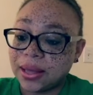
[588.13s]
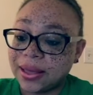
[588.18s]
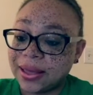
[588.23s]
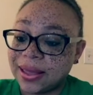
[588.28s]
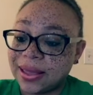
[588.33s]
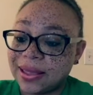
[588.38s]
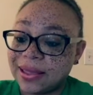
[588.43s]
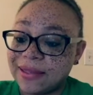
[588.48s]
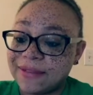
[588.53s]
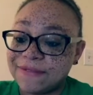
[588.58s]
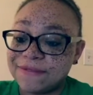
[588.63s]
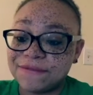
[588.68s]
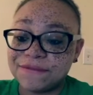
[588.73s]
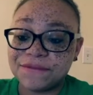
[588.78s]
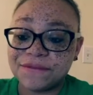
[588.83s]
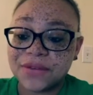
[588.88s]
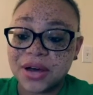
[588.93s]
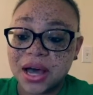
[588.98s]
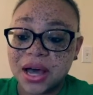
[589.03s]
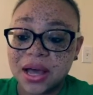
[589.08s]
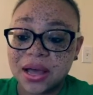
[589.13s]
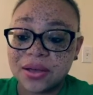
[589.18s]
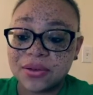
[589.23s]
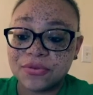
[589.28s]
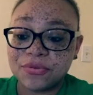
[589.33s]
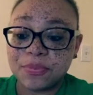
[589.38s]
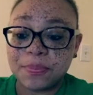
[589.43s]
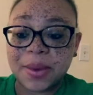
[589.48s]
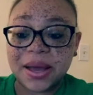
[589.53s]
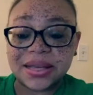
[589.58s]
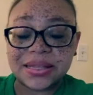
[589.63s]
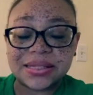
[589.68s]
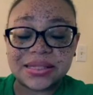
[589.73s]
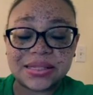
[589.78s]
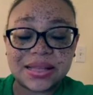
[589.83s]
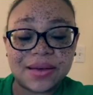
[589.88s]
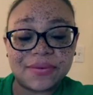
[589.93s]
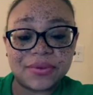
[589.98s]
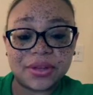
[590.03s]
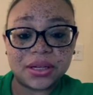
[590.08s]
a
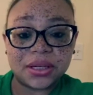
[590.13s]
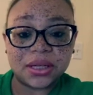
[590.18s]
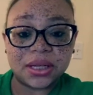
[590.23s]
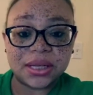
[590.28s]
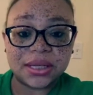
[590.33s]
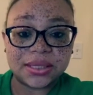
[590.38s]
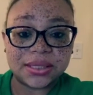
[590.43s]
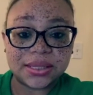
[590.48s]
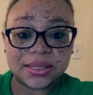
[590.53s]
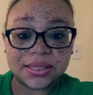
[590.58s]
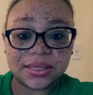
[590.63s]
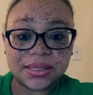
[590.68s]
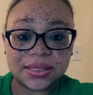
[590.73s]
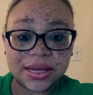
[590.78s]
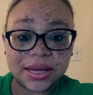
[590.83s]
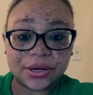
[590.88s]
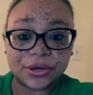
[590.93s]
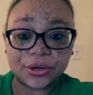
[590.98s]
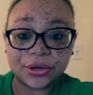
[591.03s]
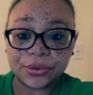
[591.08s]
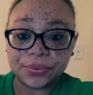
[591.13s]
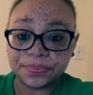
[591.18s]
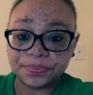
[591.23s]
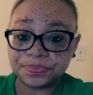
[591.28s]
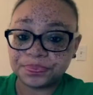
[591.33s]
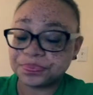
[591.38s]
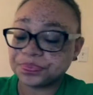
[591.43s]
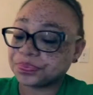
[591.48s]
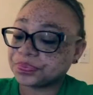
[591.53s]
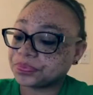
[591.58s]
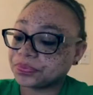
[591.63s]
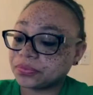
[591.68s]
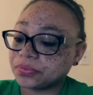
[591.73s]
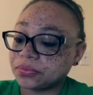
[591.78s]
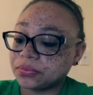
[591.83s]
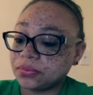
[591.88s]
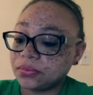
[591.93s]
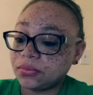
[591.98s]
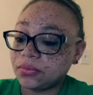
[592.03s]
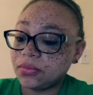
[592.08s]
5x7 is the standard.
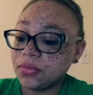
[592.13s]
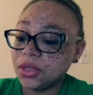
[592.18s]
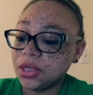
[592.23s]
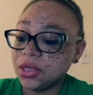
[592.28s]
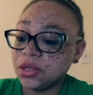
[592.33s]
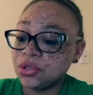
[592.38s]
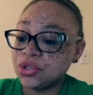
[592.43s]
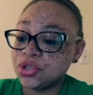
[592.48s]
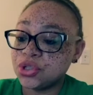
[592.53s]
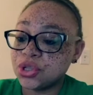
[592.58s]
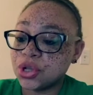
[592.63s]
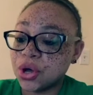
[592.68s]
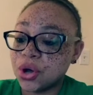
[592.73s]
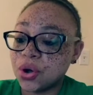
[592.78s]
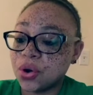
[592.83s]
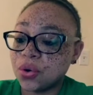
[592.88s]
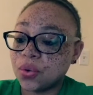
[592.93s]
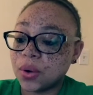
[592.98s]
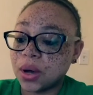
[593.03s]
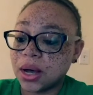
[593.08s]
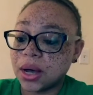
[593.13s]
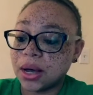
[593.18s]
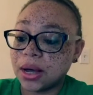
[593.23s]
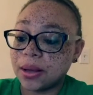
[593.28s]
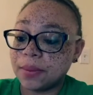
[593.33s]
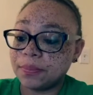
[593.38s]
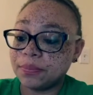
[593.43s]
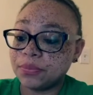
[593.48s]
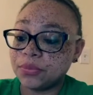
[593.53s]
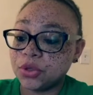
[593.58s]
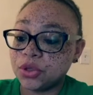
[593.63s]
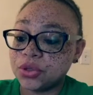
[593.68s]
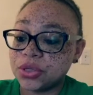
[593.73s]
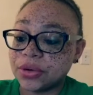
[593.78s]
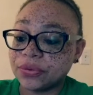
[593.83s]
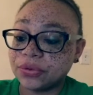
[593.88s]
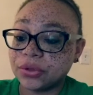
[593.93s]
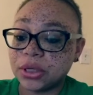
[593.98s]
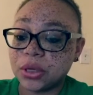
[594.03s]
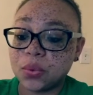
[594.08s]
So you
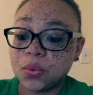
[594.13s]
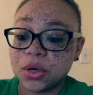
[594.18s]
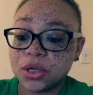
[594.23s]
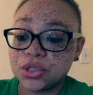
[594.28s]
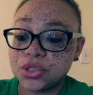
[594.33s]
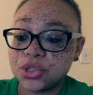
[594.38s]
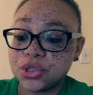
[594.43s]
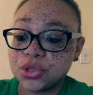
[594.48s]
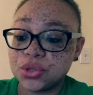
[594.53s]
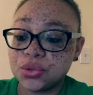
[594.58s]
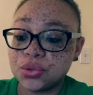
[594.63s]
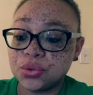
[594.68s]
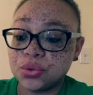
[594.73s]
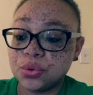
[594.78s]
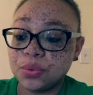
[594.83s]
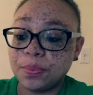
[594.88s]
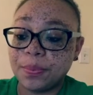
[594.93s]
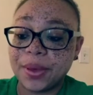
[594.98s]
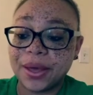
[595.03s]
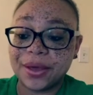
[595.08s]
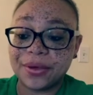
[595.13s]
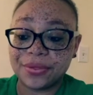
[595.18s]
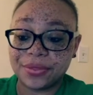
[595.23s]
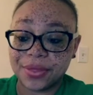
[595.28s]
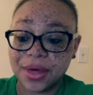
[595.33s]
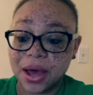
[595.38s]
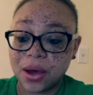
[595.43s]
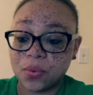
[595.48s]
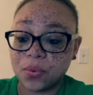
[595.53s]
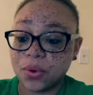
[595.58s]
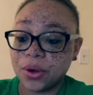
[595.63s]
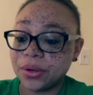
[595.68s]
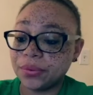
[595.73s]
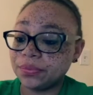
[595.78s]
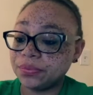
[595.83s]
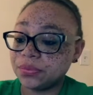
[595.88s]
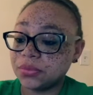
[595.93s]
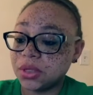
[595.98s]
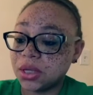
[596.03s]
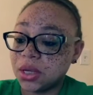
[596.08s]
definitely want to pick that one.